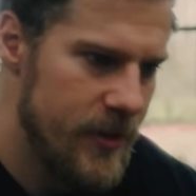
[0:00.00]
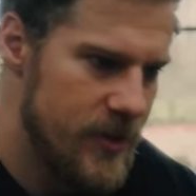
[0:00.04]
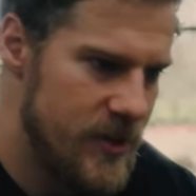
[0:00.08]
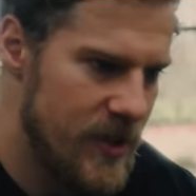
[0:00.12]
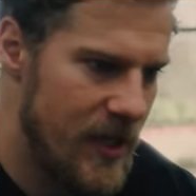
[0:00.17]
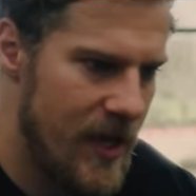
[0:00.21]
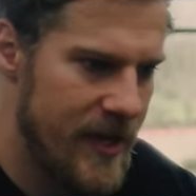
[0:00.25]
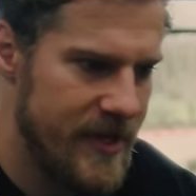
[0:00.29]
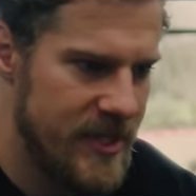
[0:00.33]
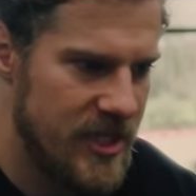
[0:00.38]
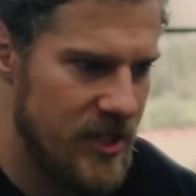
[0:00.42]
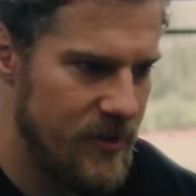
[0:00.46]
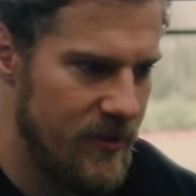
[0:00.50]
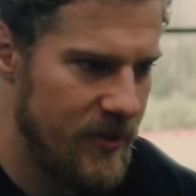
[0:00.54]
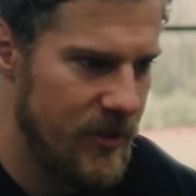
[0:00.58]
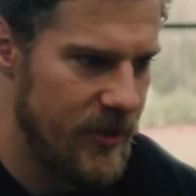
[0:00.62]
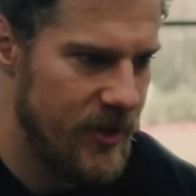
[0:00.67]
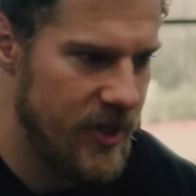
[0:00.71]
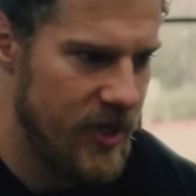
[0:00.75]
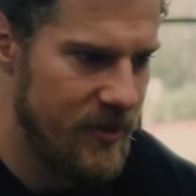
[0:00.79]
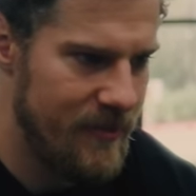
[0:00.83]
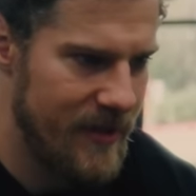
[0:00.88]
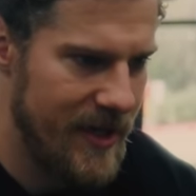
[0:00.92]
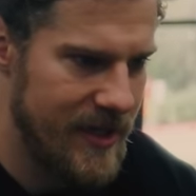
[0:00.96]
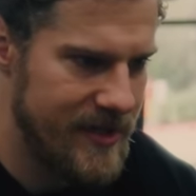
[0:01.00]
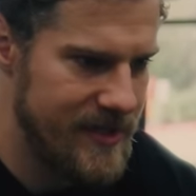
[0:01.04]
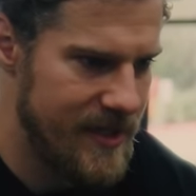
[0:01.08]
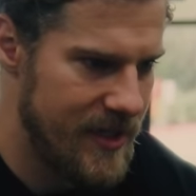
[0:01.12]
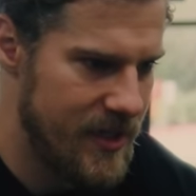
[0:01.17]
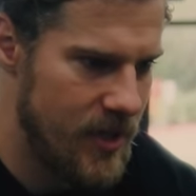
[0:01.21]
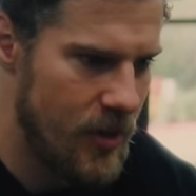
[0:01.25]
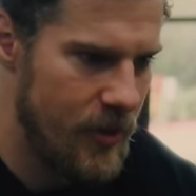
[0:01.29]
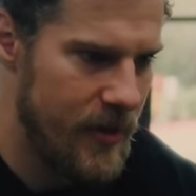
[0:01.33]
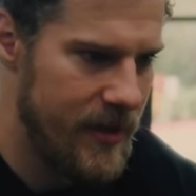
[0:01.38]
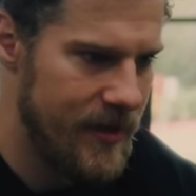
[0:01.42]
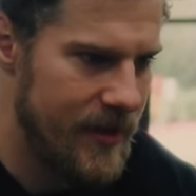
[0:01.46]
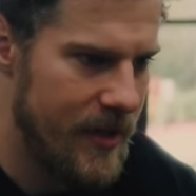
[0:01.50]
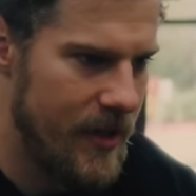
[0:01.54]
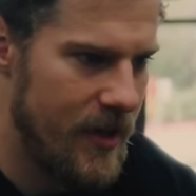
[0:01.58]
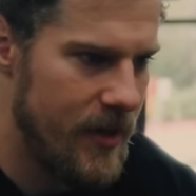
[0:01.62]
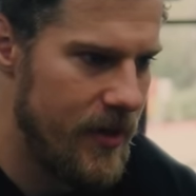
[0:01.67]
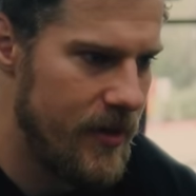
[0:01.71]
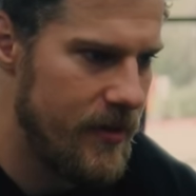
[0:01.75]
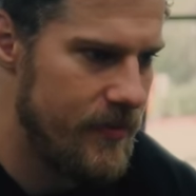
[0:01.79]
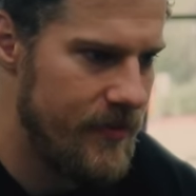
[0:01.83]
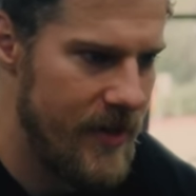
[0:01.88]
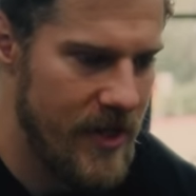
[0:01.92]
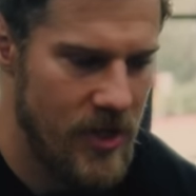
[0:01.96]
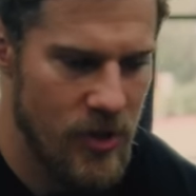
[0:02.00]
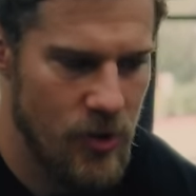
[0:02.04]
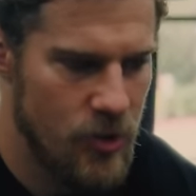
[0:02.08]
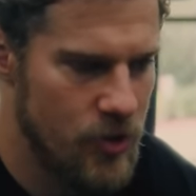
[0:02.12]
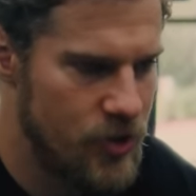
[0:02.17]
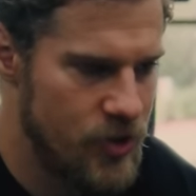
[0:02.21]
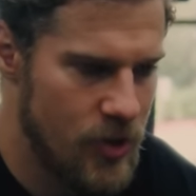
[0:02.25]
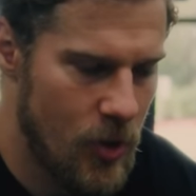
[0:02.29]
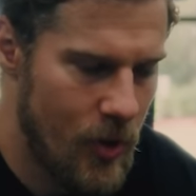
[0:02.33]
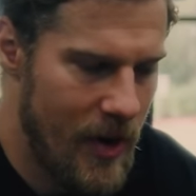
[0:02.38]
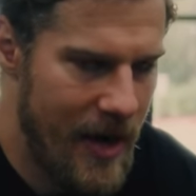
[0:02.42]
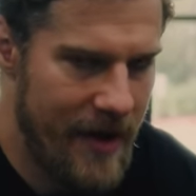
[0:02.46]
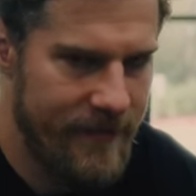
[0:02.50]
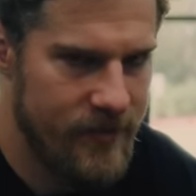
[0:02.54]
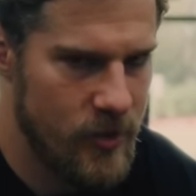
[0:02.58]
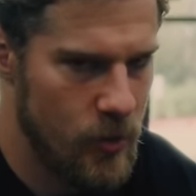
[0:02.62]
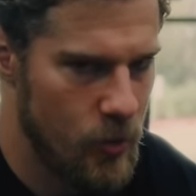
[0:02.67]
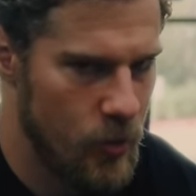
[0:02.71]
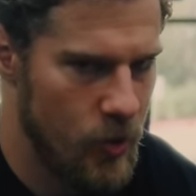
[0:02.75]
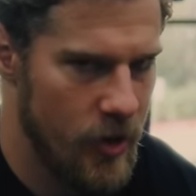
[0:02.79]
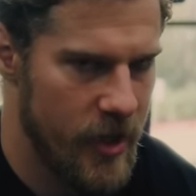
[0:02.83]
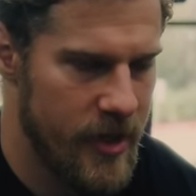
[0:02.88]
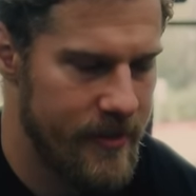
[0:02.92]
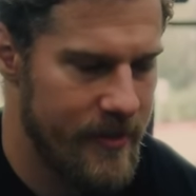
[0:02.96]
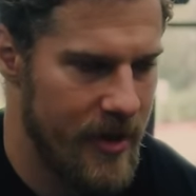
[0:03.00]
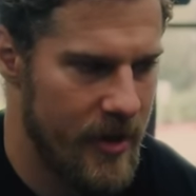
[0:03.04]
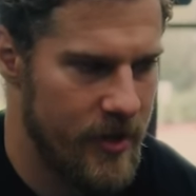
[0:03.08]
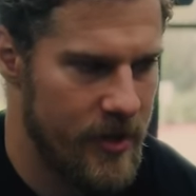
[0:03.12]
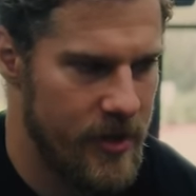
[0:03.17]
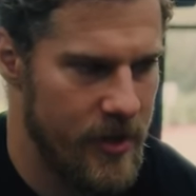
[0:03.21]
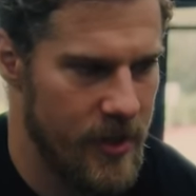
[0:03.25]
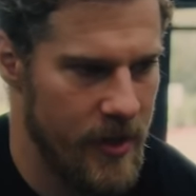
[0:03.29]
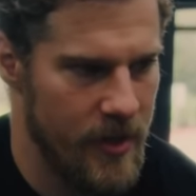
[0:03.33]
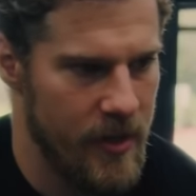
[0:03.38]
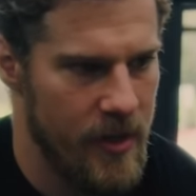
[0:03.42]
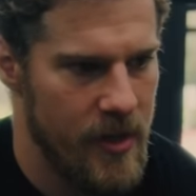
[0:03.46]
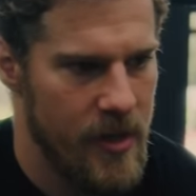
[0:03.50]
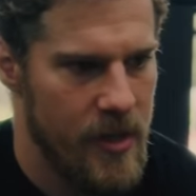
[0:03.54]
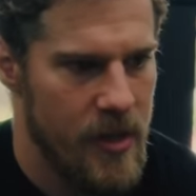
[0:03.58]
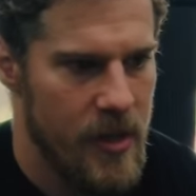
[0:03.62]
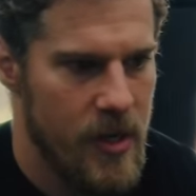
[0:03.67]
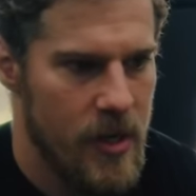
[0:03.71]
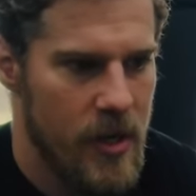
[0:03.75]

there's a lot of stability demands that go in there that you just don't have to worry about here.